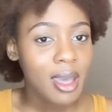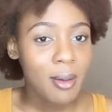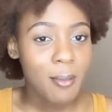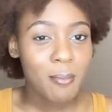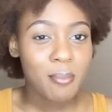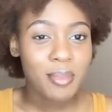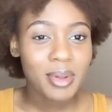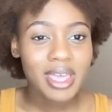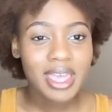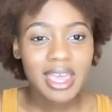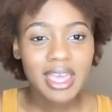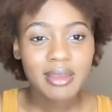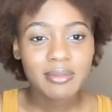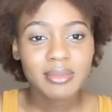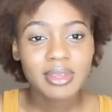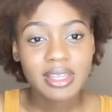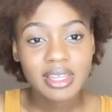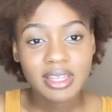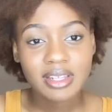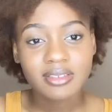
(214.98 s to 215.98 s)
But I
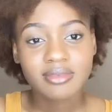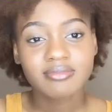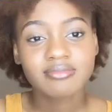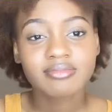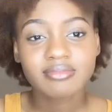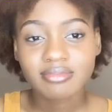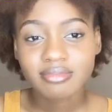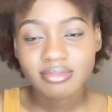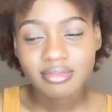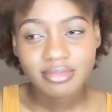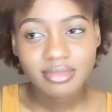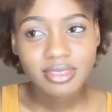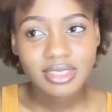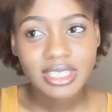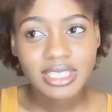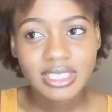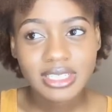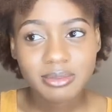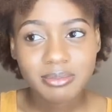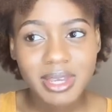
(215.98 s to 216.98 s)
mean,
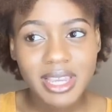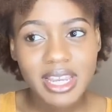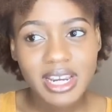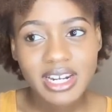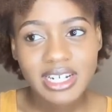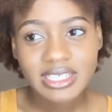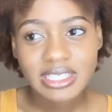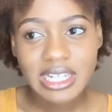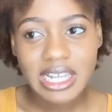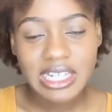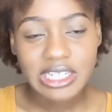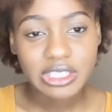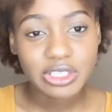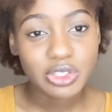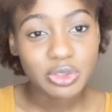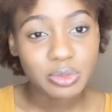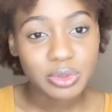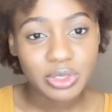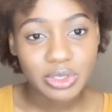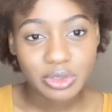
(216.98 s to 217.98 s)
my hair is not
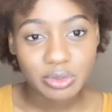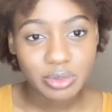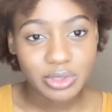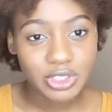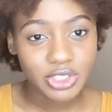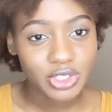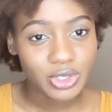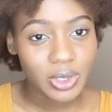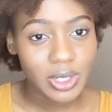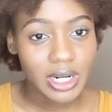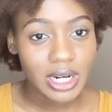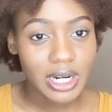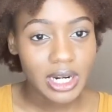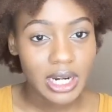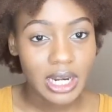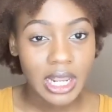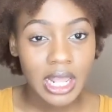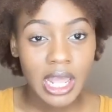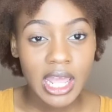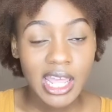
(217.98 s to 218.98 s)
super, super short.
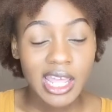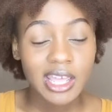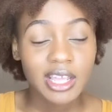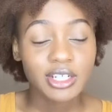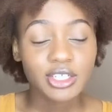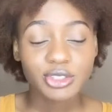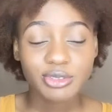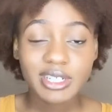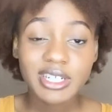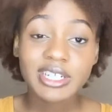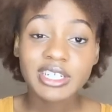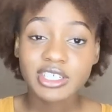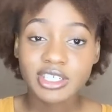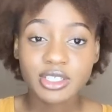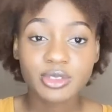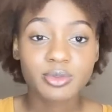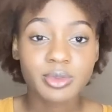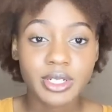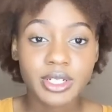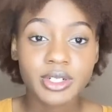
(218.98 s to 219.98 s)
Shrinkage
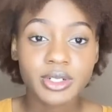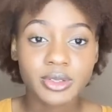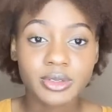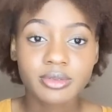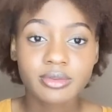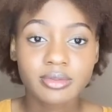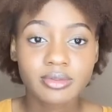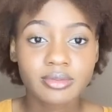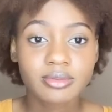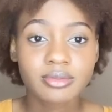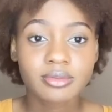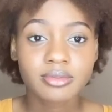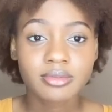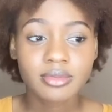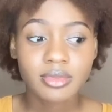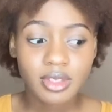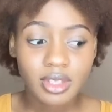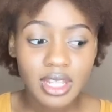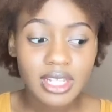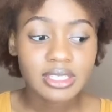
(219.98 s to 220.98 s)
is real.
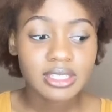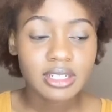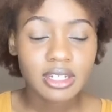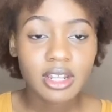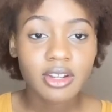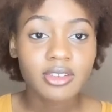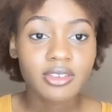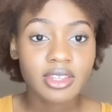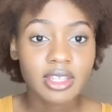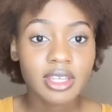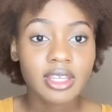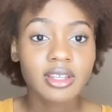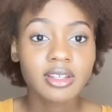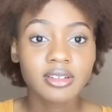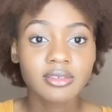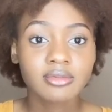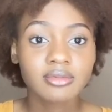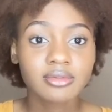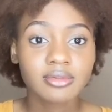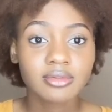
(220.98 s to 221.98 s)
That's another
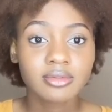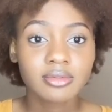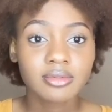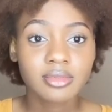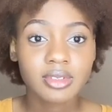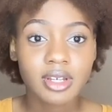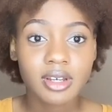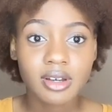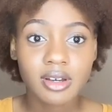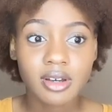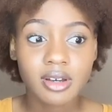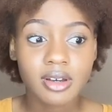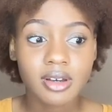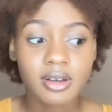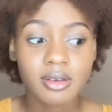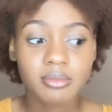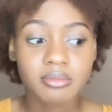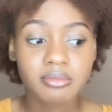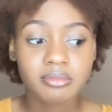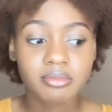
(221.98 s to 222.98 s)
thing.
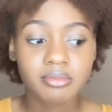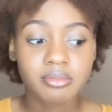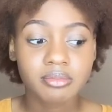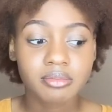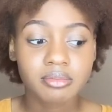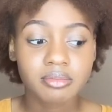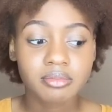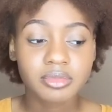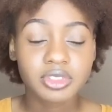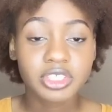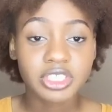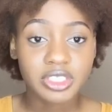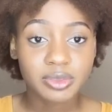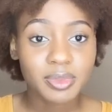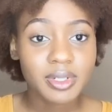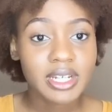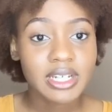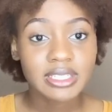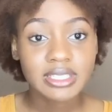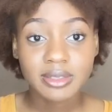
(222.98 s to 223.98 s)
Um, just
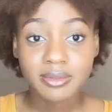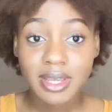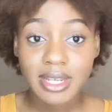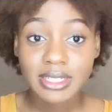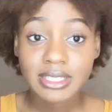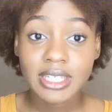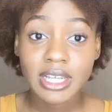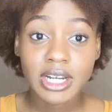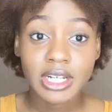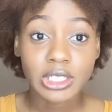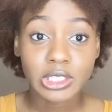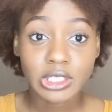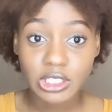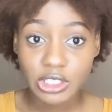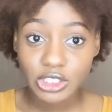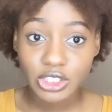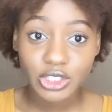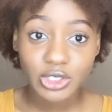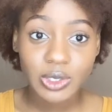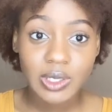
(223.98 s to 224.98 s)
because somebody's hair
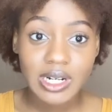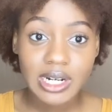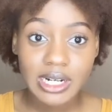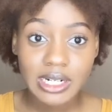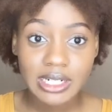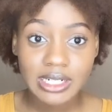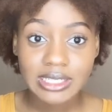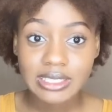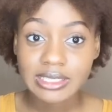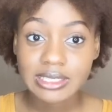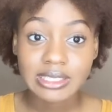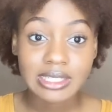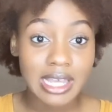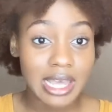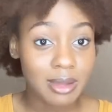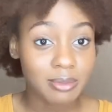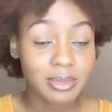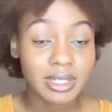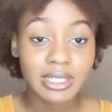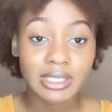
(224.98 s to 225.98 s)
looks short does
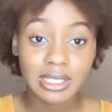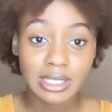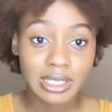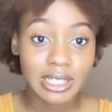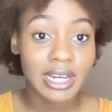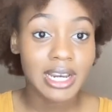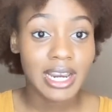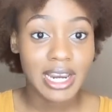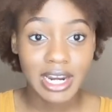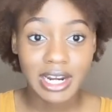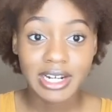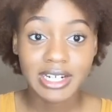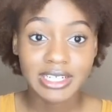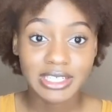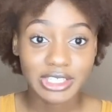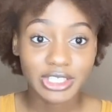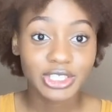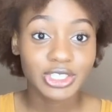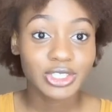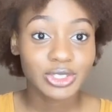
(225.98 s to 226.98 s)
not mean that their hair
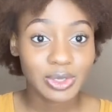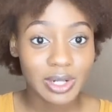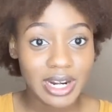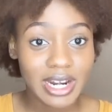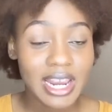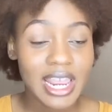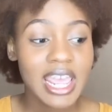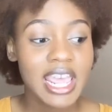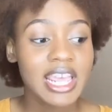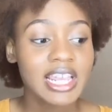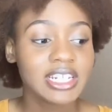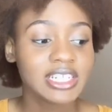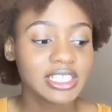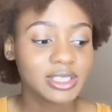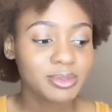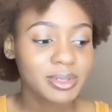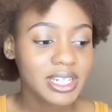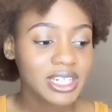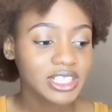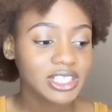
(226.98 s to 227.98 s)
is short. Just
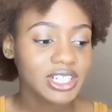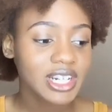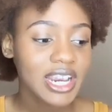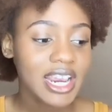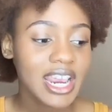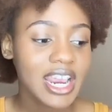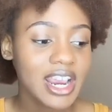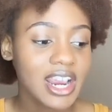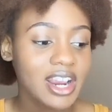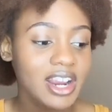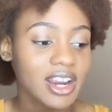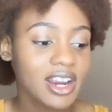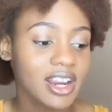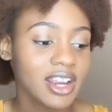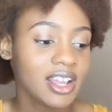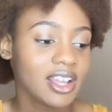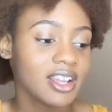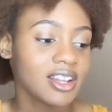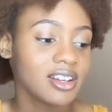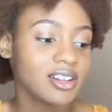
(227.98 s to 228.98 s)
because your hair
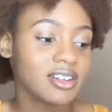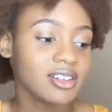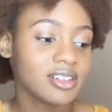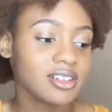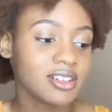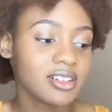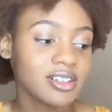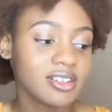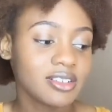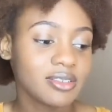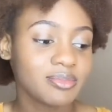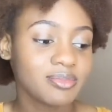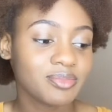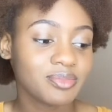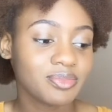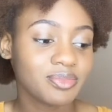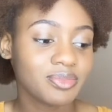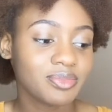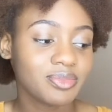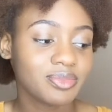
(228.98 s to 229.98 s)
um
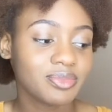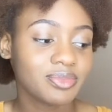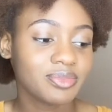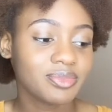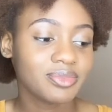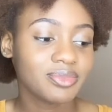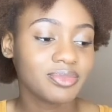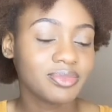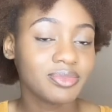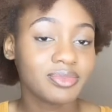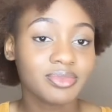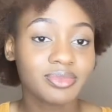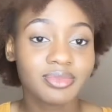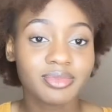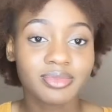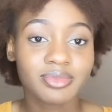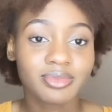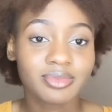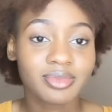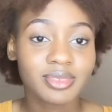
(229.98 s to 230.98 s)

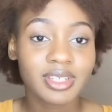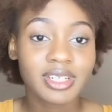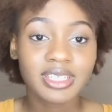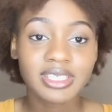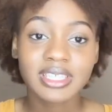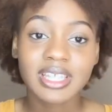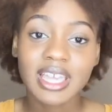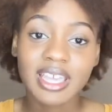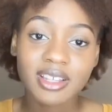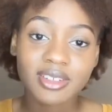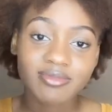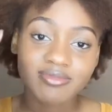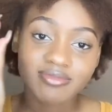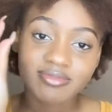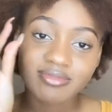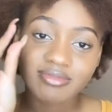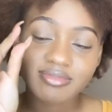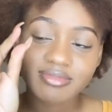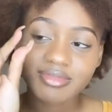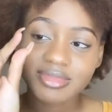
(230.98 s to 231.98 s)
looks like
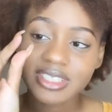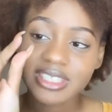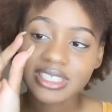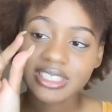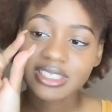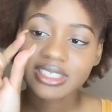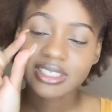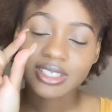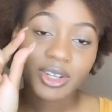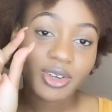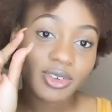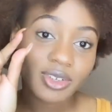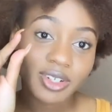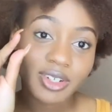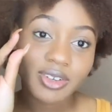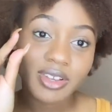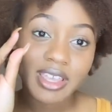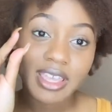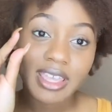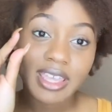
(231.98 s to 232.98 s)
this on
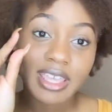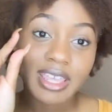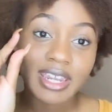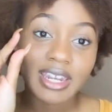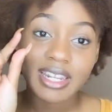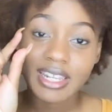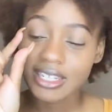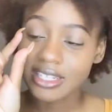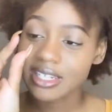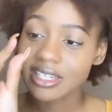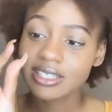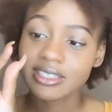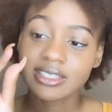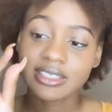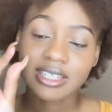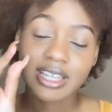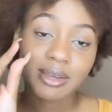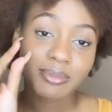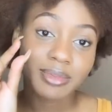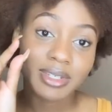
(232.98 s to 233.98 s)
your head, that does
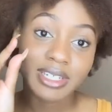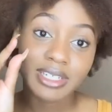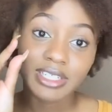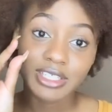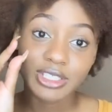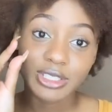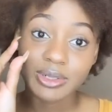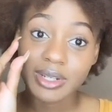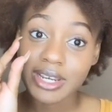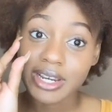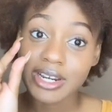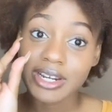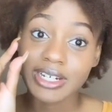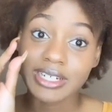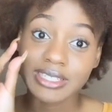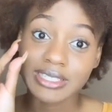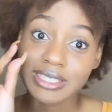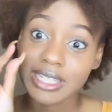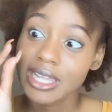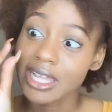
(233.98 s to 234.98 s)
not mean that your hair
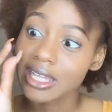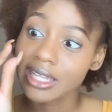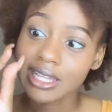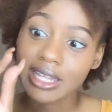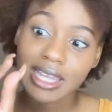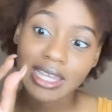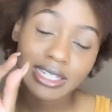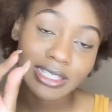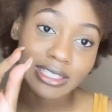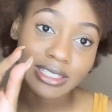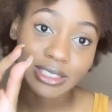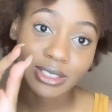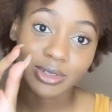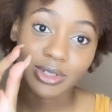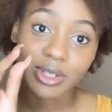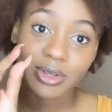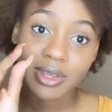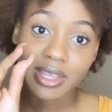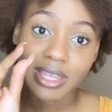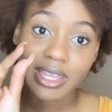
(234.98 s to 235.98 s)
is like this on
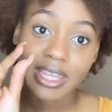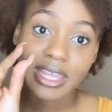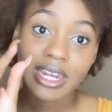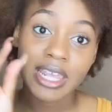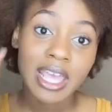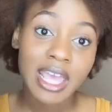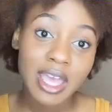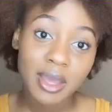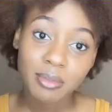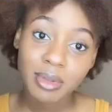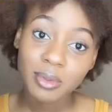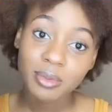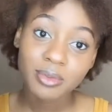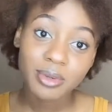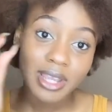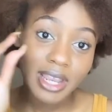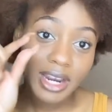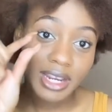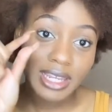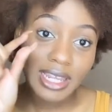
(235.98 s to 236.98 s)
your head. People
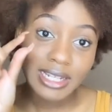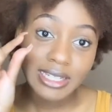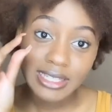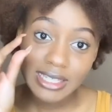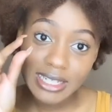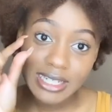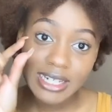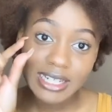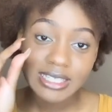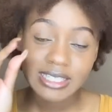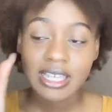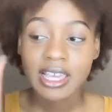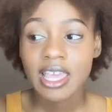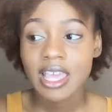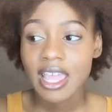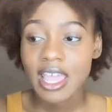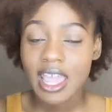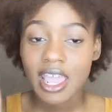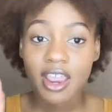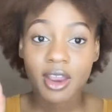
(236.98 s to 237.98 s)
with hair like this,
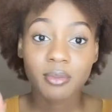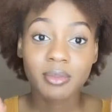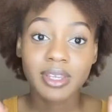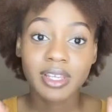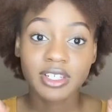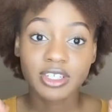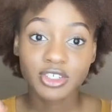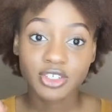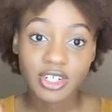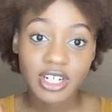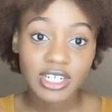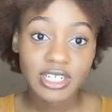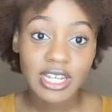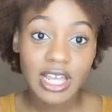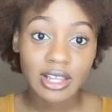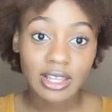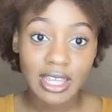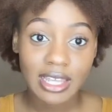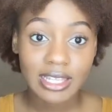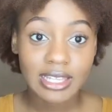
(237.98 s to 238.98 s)
hair be stretched
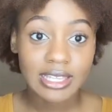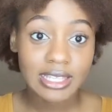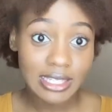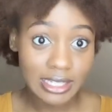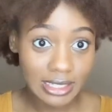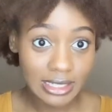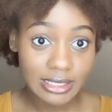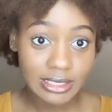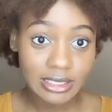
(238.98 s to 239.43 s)
out like this.